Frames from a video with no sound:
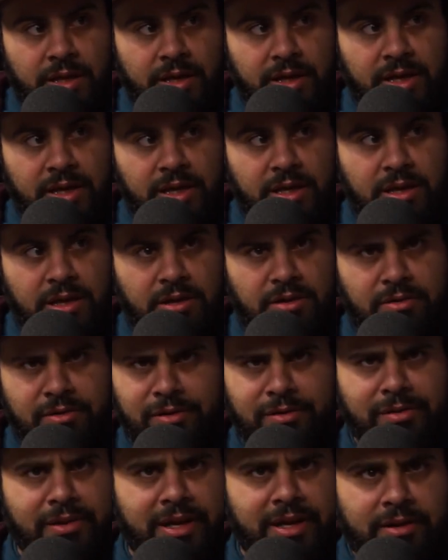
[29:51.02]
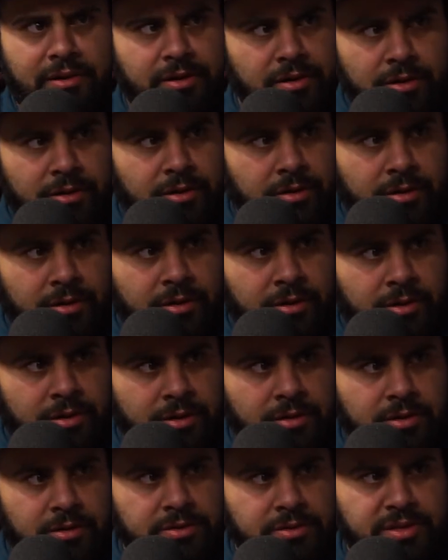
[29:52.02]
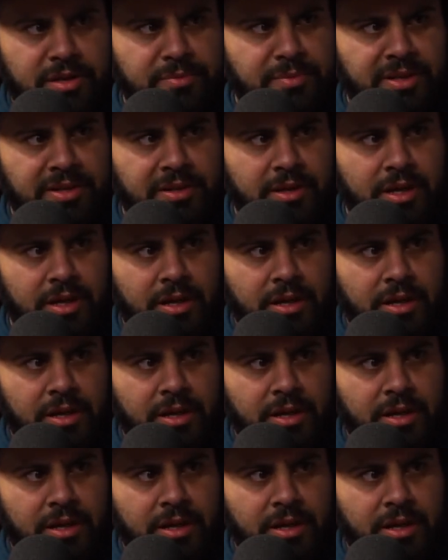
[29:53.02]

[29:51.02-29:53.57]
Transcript: Like a year later. Something like that.